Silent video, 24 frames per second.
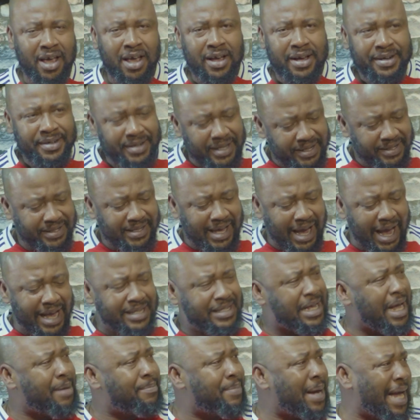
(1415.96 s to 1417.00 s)
These
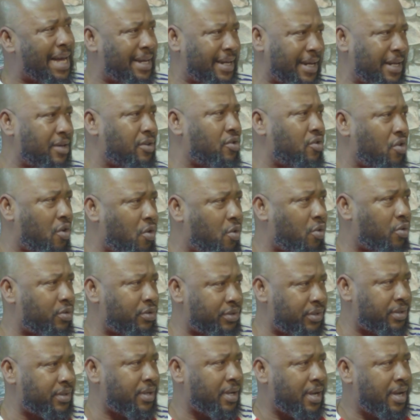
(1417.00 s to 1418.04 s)
guys are banging
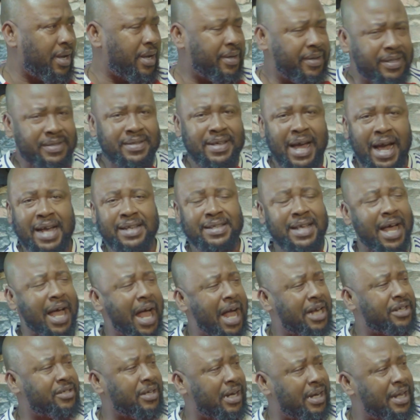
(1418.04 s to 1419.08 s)
goals. These guys are
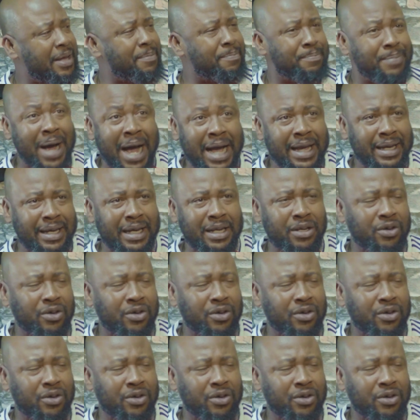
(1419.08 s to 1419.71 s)
actually banging goals.